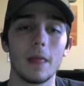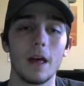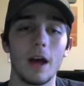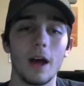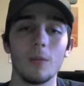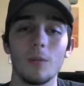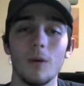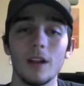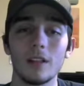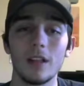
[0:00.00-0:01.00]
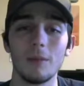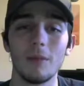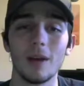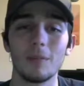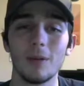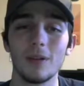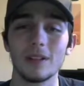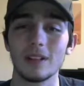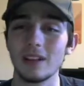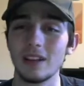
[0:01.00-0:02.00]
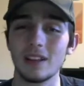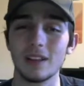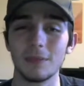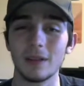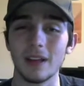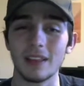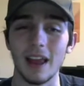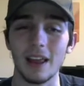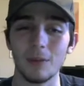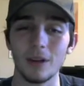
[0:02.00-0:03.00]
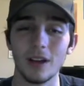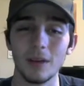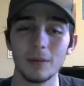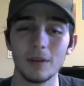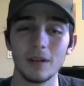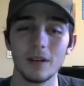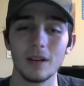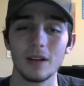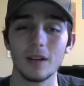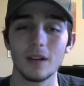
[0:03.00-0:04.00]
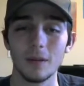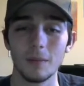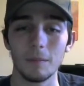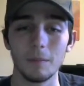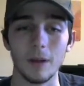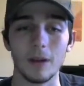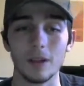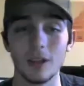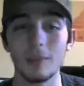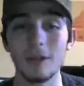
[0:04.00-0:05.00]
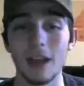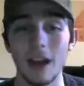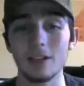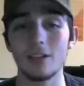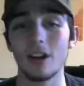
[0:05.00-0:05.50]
I want to say my opponent leads something like that Hitmontop. But it's going to be Gastrodon and